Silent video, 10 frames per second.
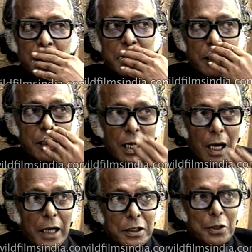she
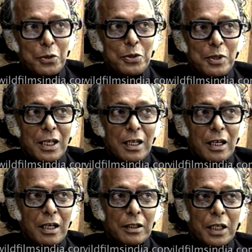realizes
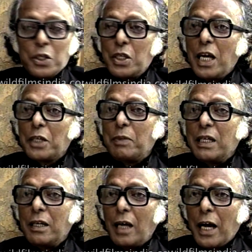that she has
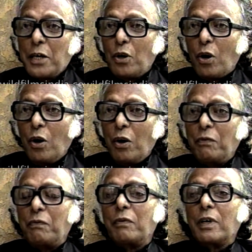been denied
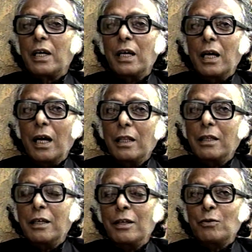of a
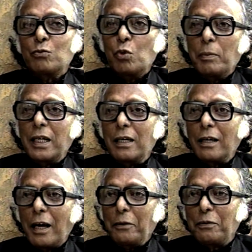healthy womanly
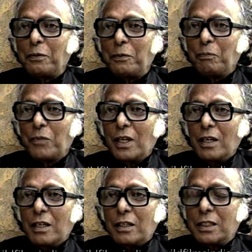life.
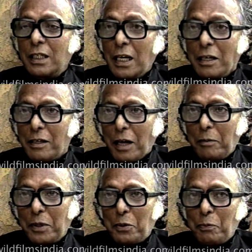She didn't
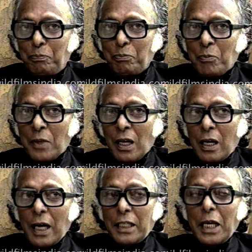have it.
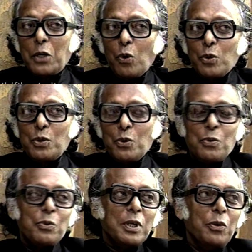And that
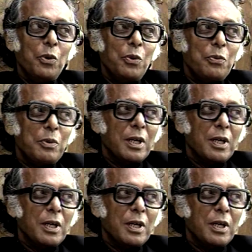also, you know,